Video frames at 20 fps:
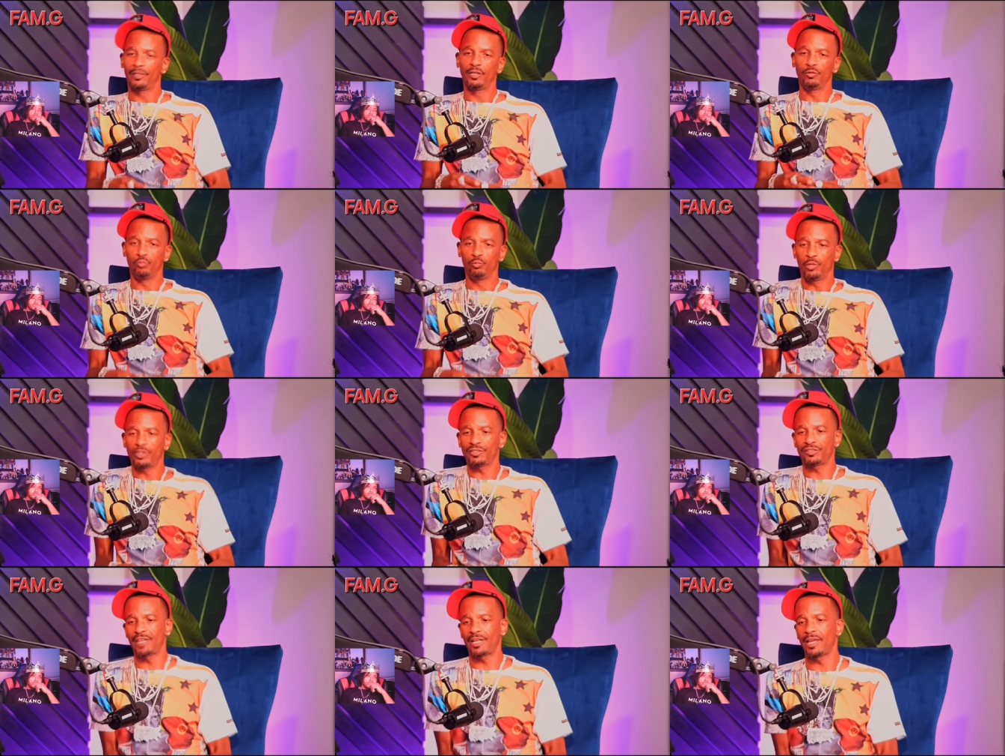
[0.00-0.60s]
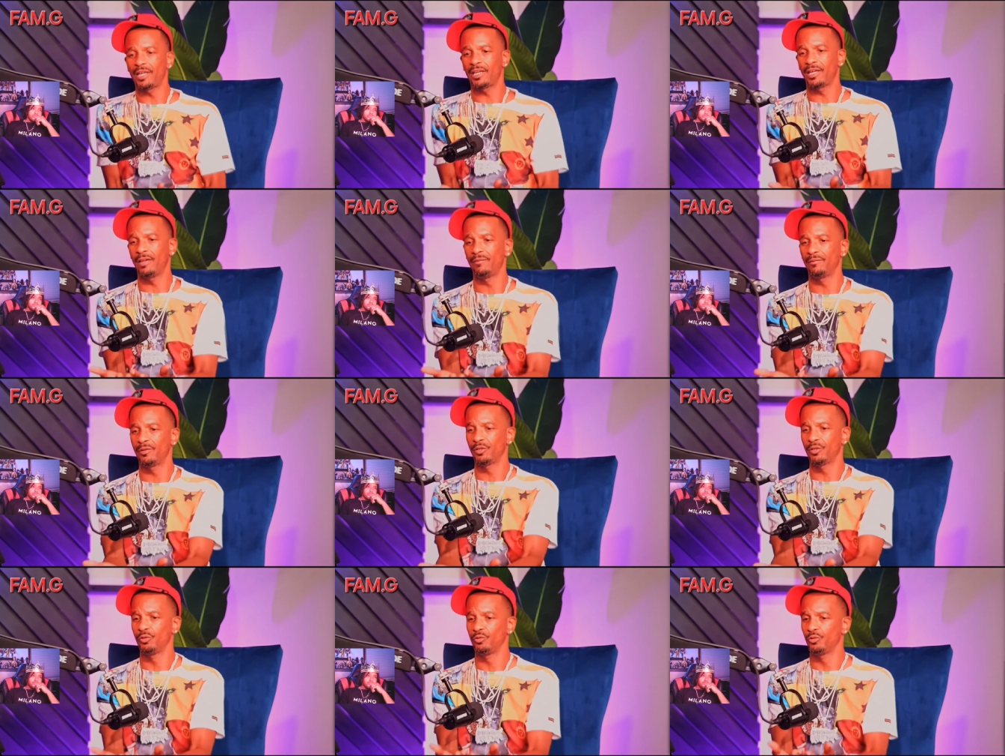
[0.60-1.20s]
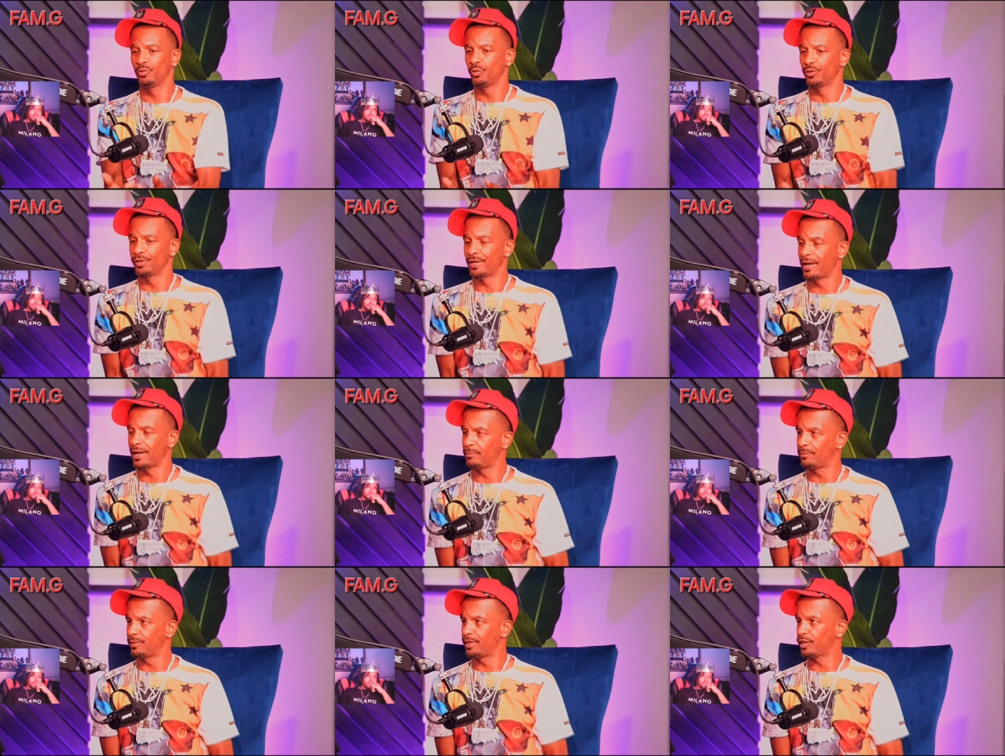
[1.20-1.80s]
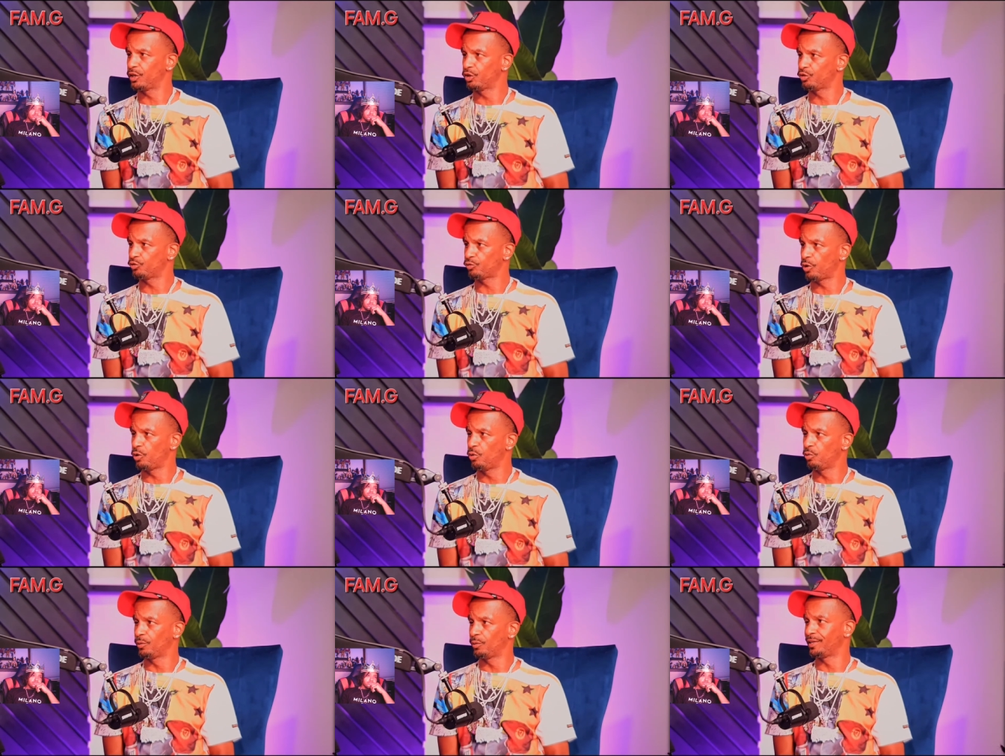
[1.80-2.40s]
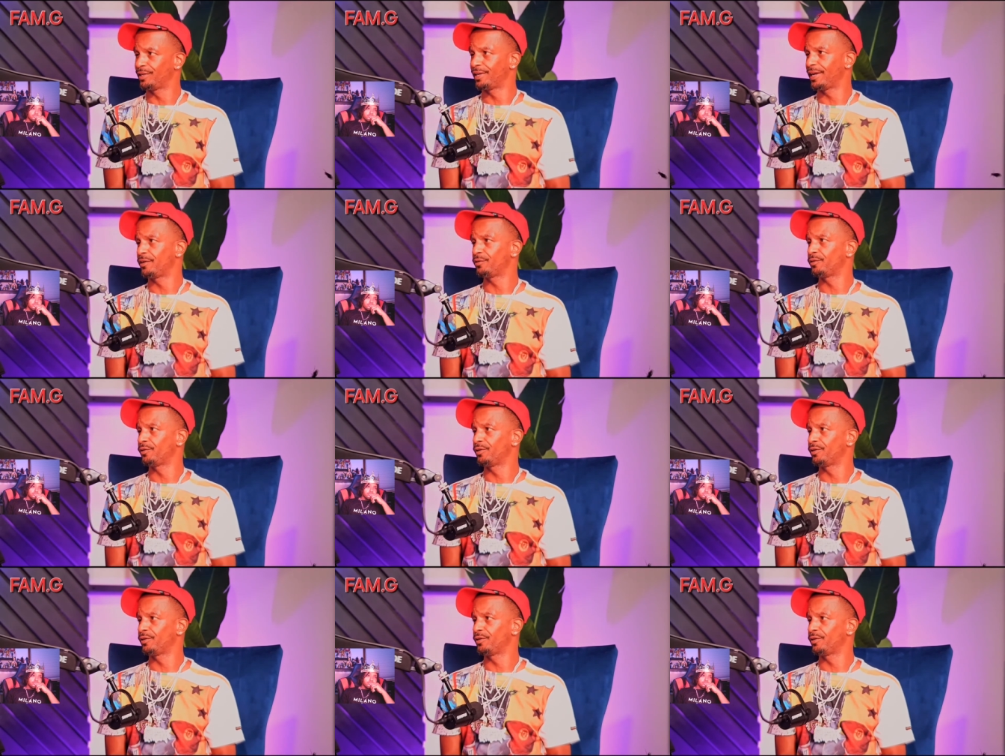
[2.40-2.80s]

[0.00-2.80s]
Because once they give to you, you are now being controlled and